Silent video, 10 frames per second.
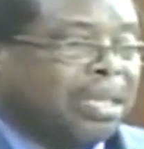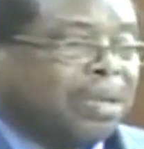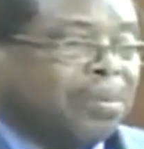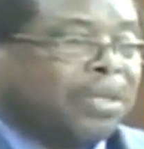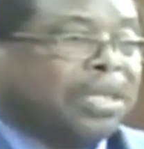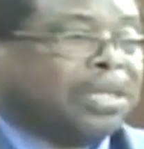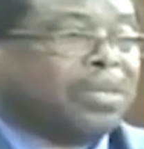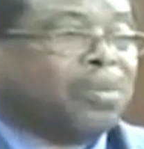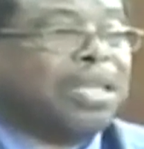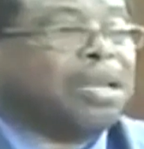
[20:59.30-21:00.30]
Which is
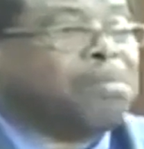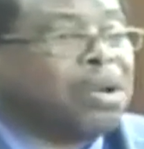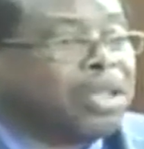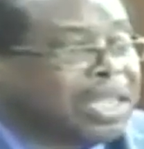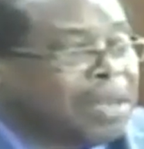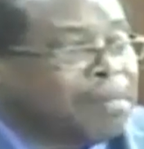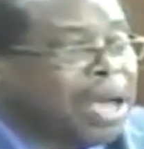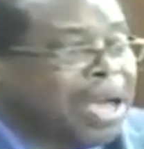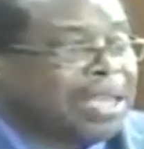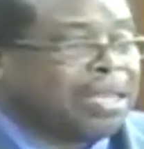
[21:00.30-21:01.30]
what your money can
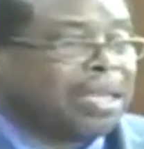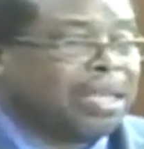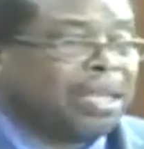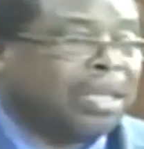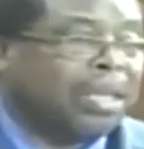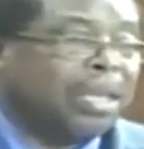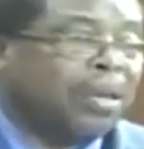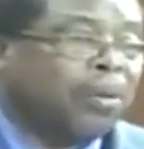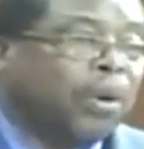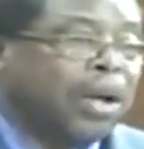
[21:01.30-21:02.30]
buy. Yes.
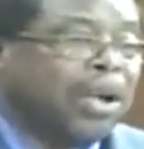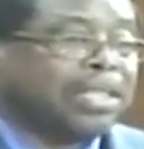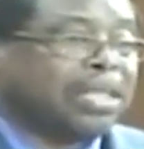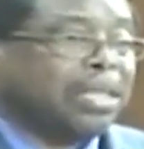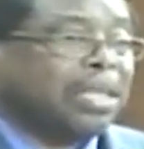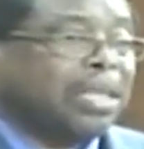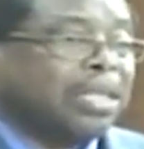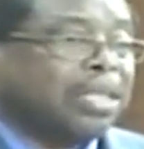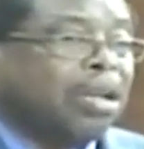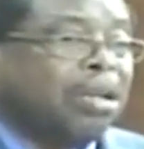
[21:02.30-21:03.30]
Whereas,
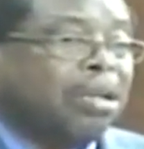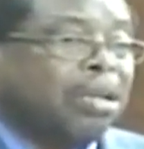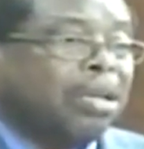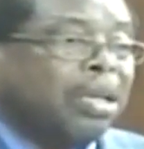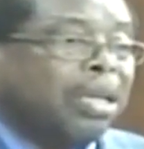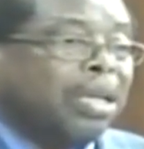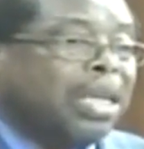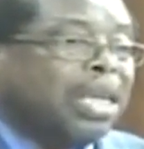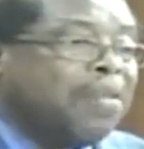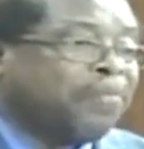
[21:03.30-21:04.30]
so,
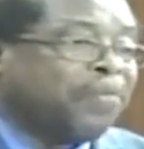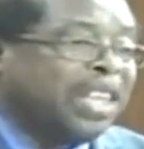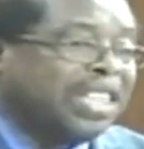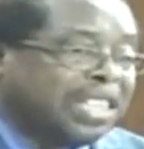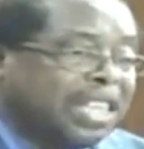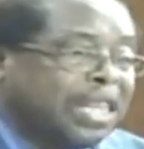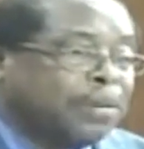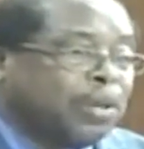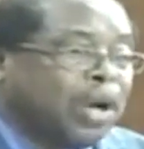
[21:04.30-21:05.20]
if these schemes were a